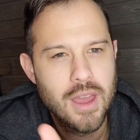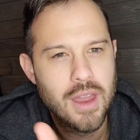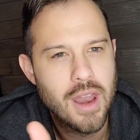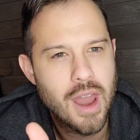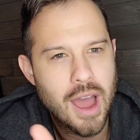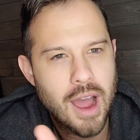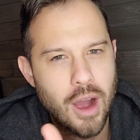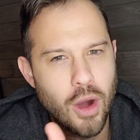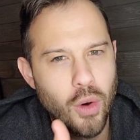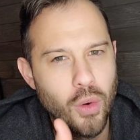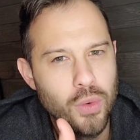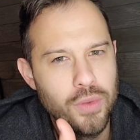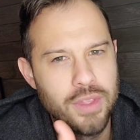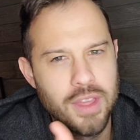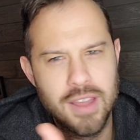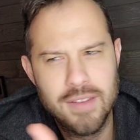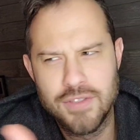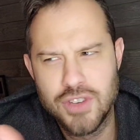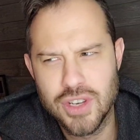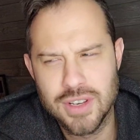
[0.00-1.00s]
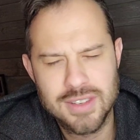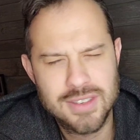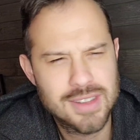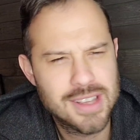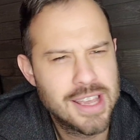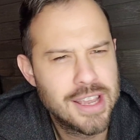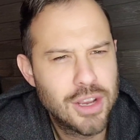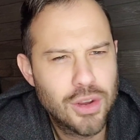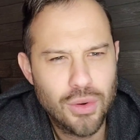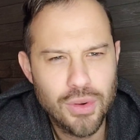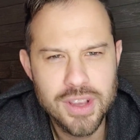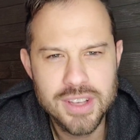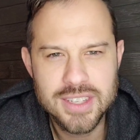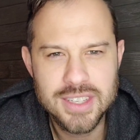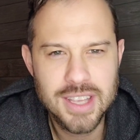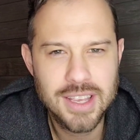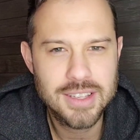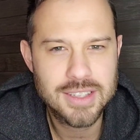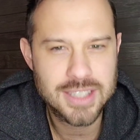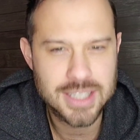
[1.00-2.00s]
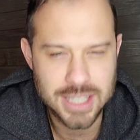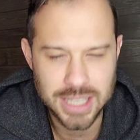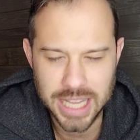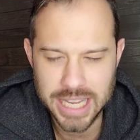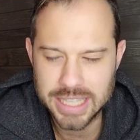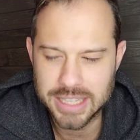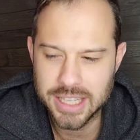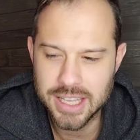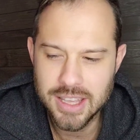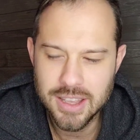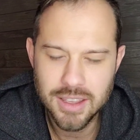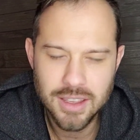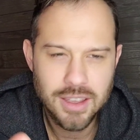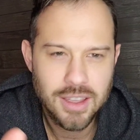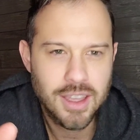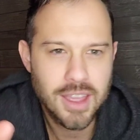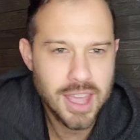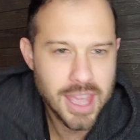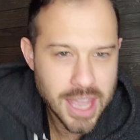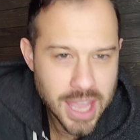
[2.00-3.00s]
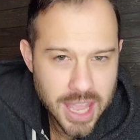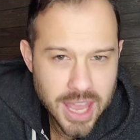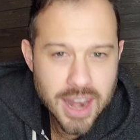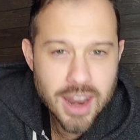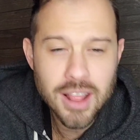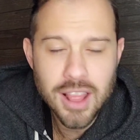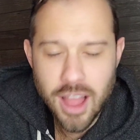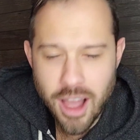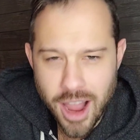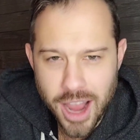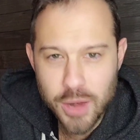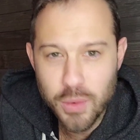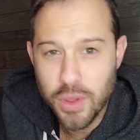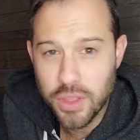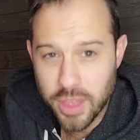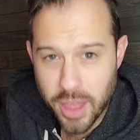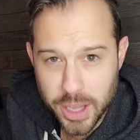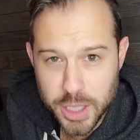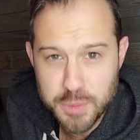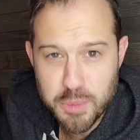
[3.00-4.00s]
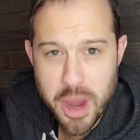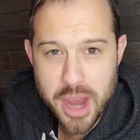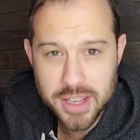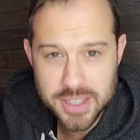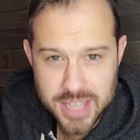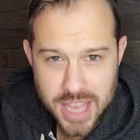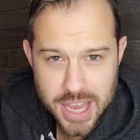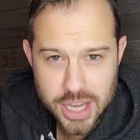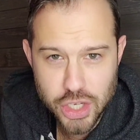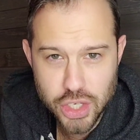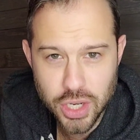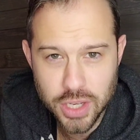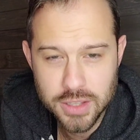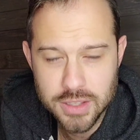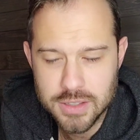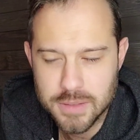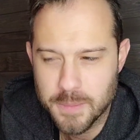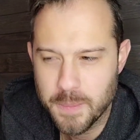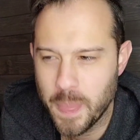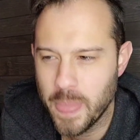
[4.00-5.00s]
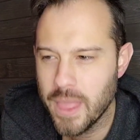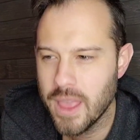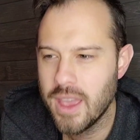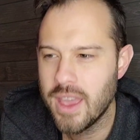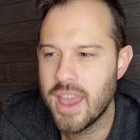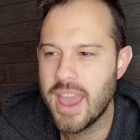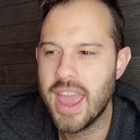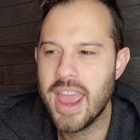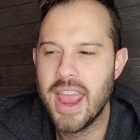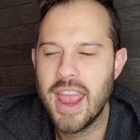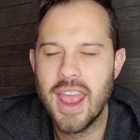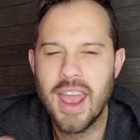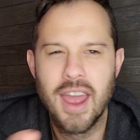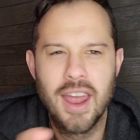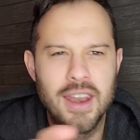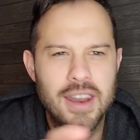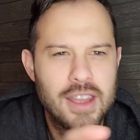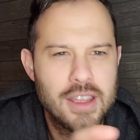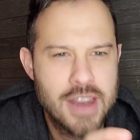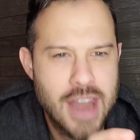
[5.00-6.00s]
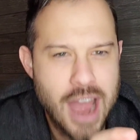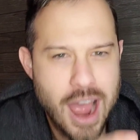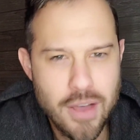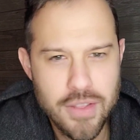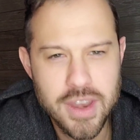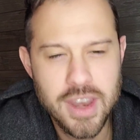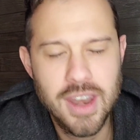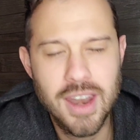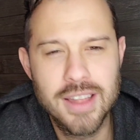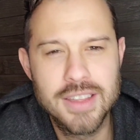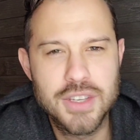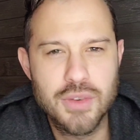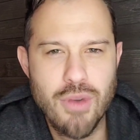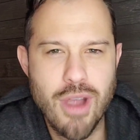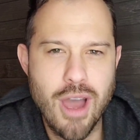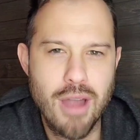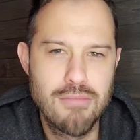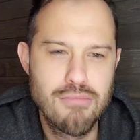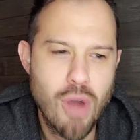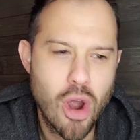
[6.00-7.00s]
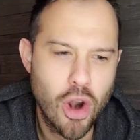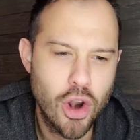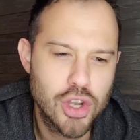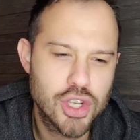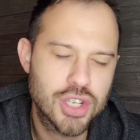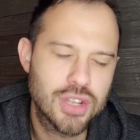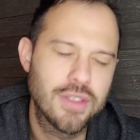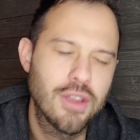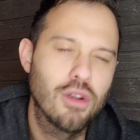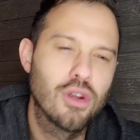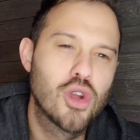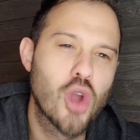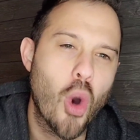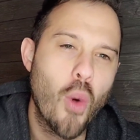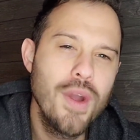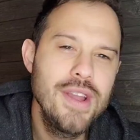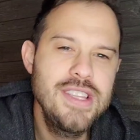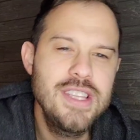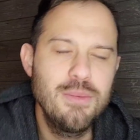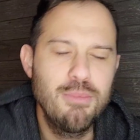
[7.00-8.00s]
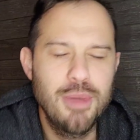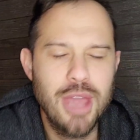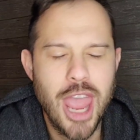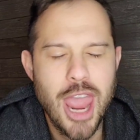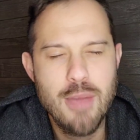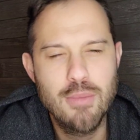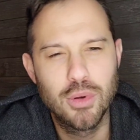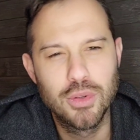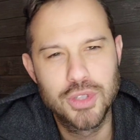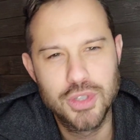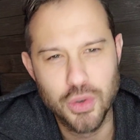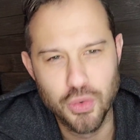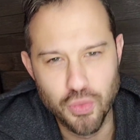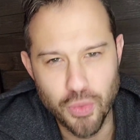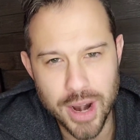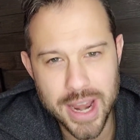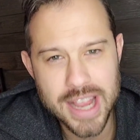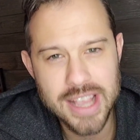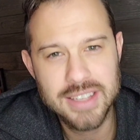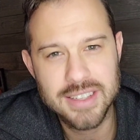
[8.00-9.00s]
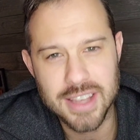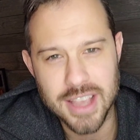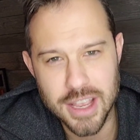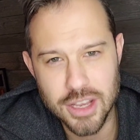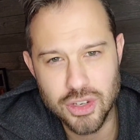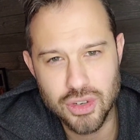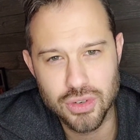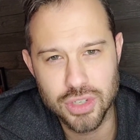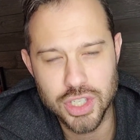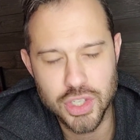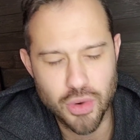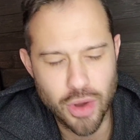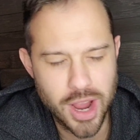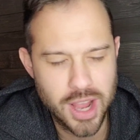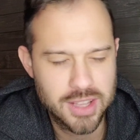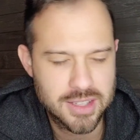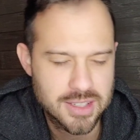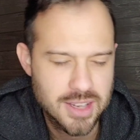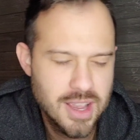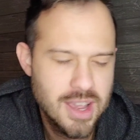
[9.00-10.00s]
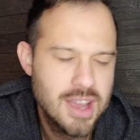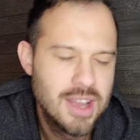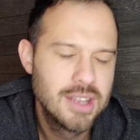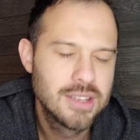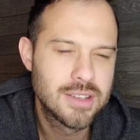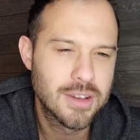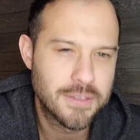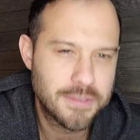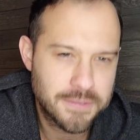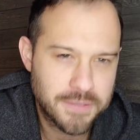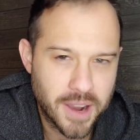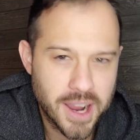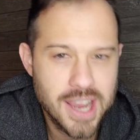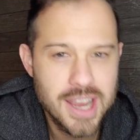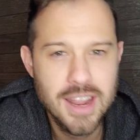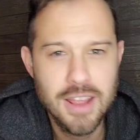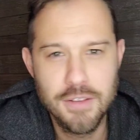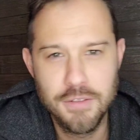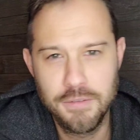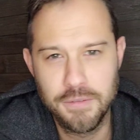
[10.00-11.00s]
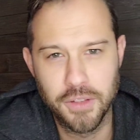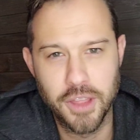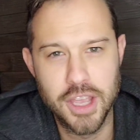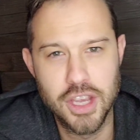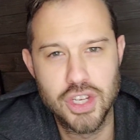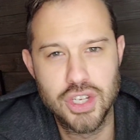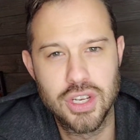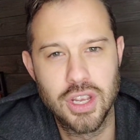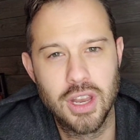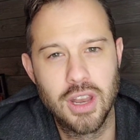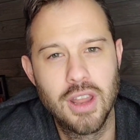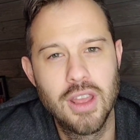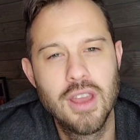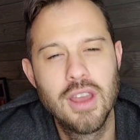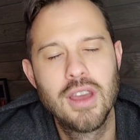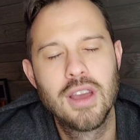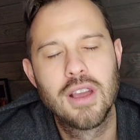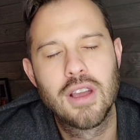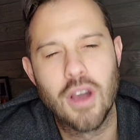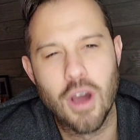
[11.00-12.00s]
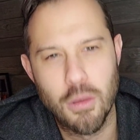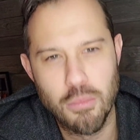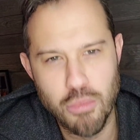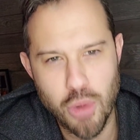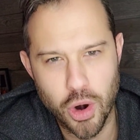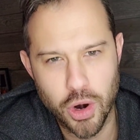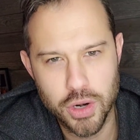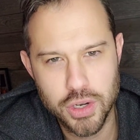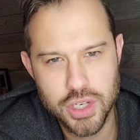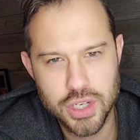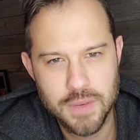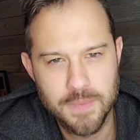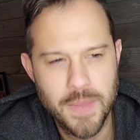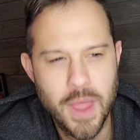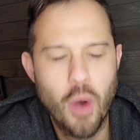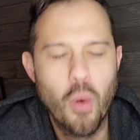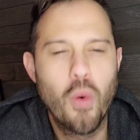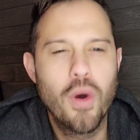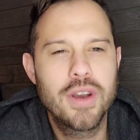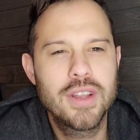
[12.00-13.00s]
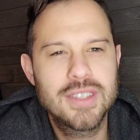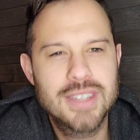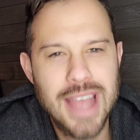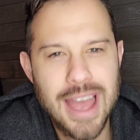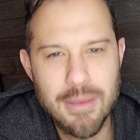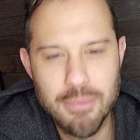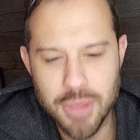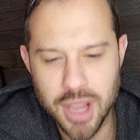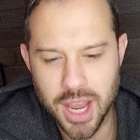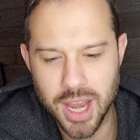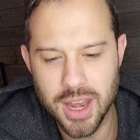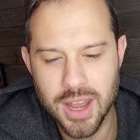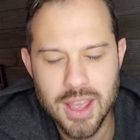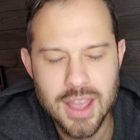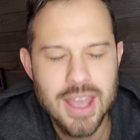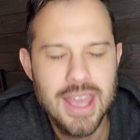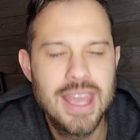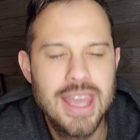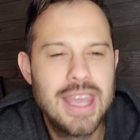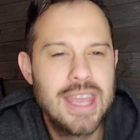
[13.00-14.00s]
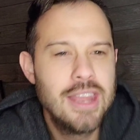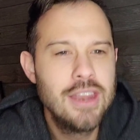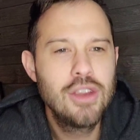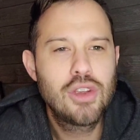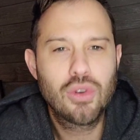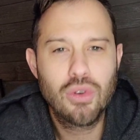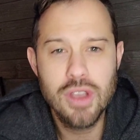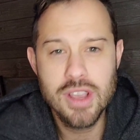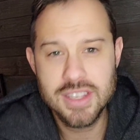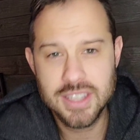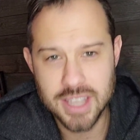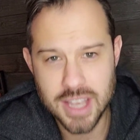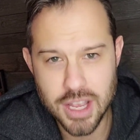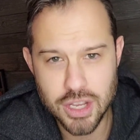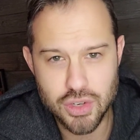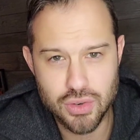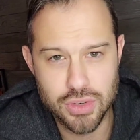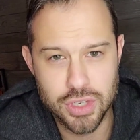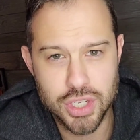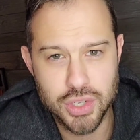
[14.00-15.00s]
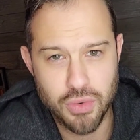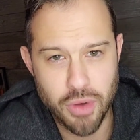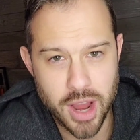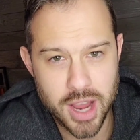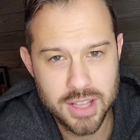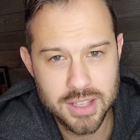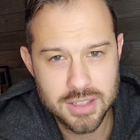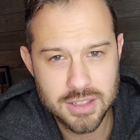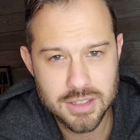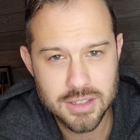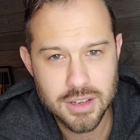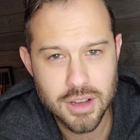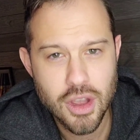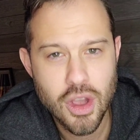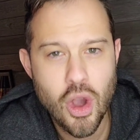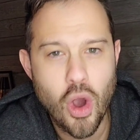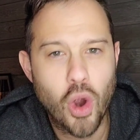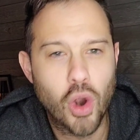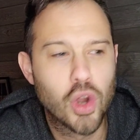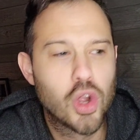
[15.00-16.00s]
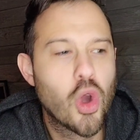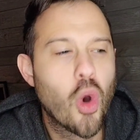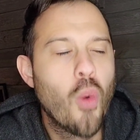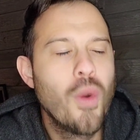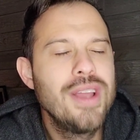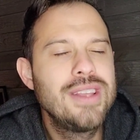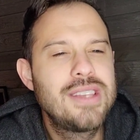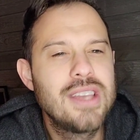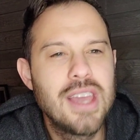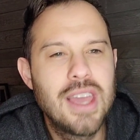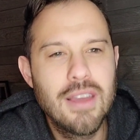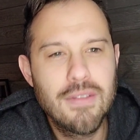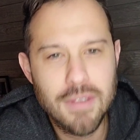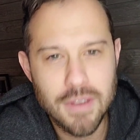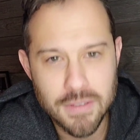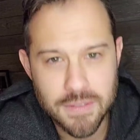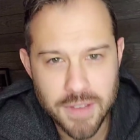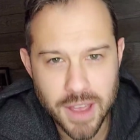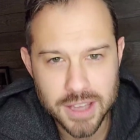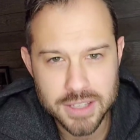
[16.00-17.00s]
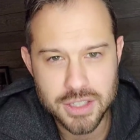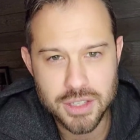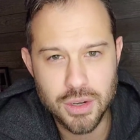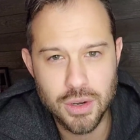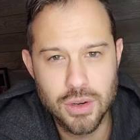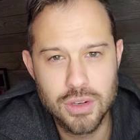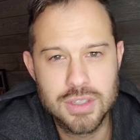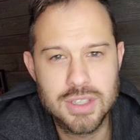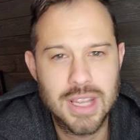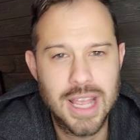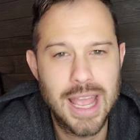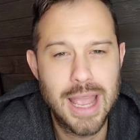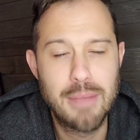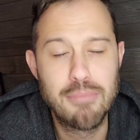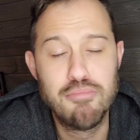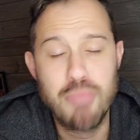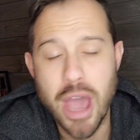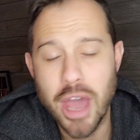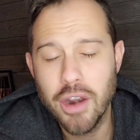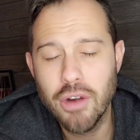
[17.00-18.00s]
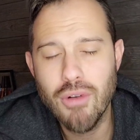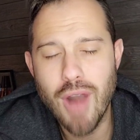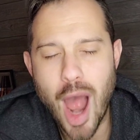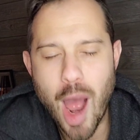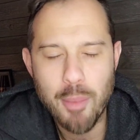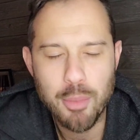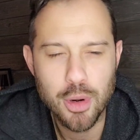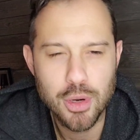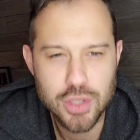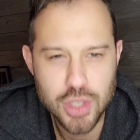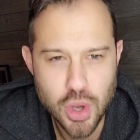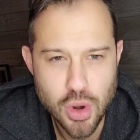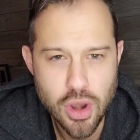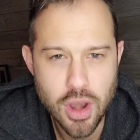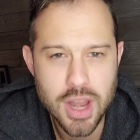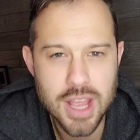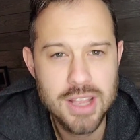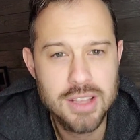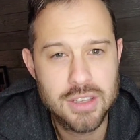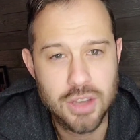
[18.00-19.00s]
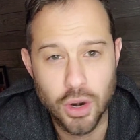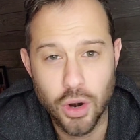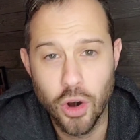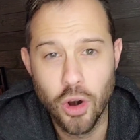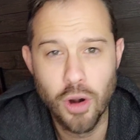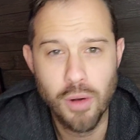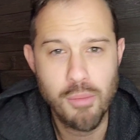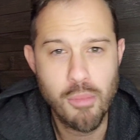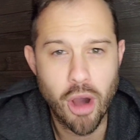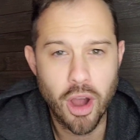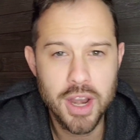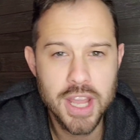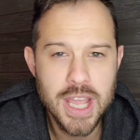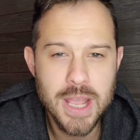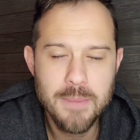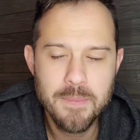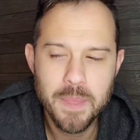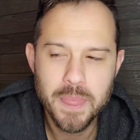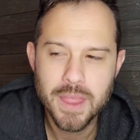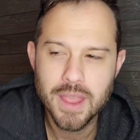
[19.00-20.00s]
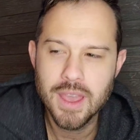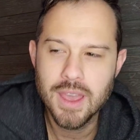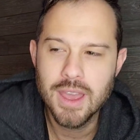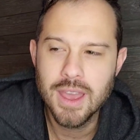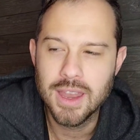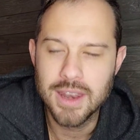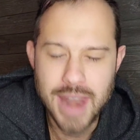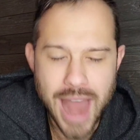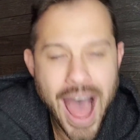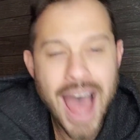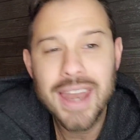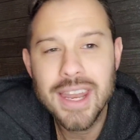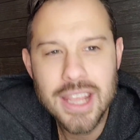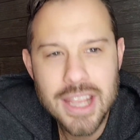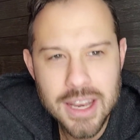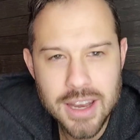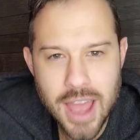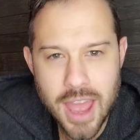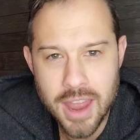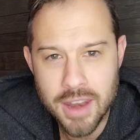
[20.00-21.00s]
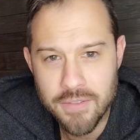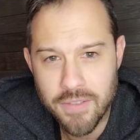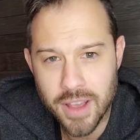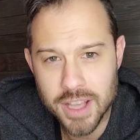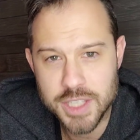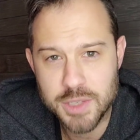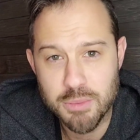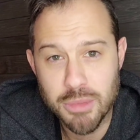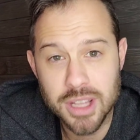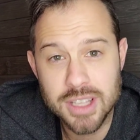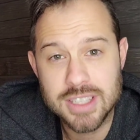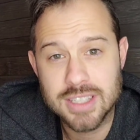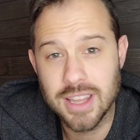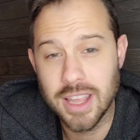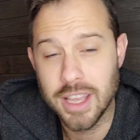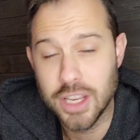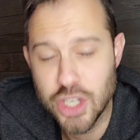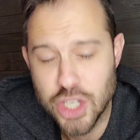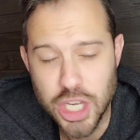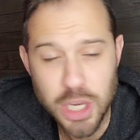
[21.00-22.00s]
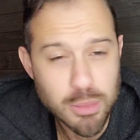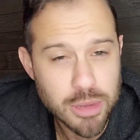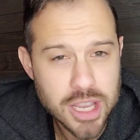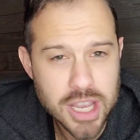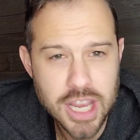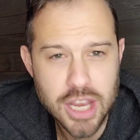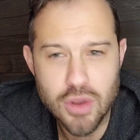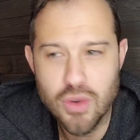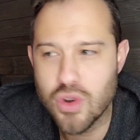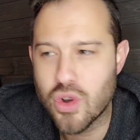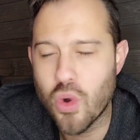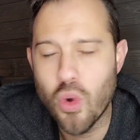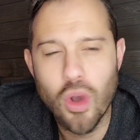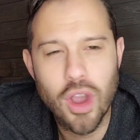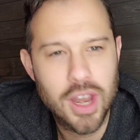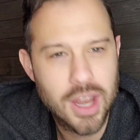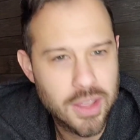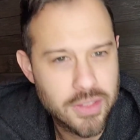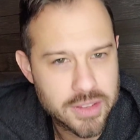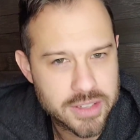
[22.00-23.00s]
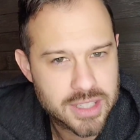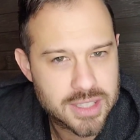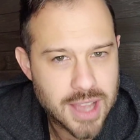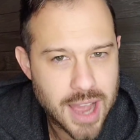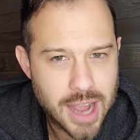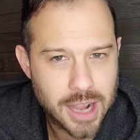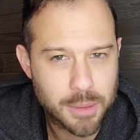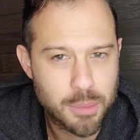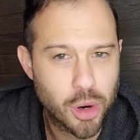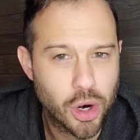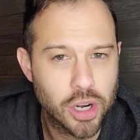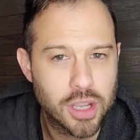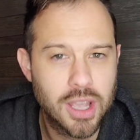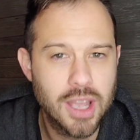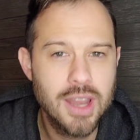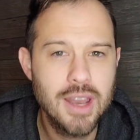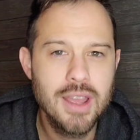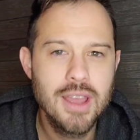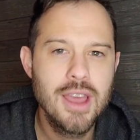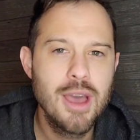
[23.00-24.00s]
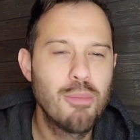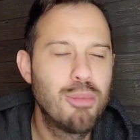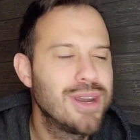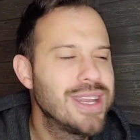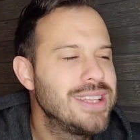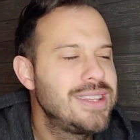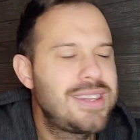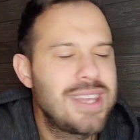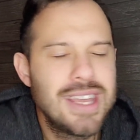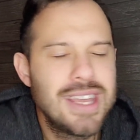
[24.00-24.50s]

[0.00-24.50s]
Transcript: Now, they've just increased it slightly in line with expectations. And now that it ends around March, they're going to be able to raise interest rates to fight inflation come March. Now, what does that mean? Increase interest rates are going to give investors a better opportunity to earn money, not in investments like Shiba Inu coin in the stock market, but in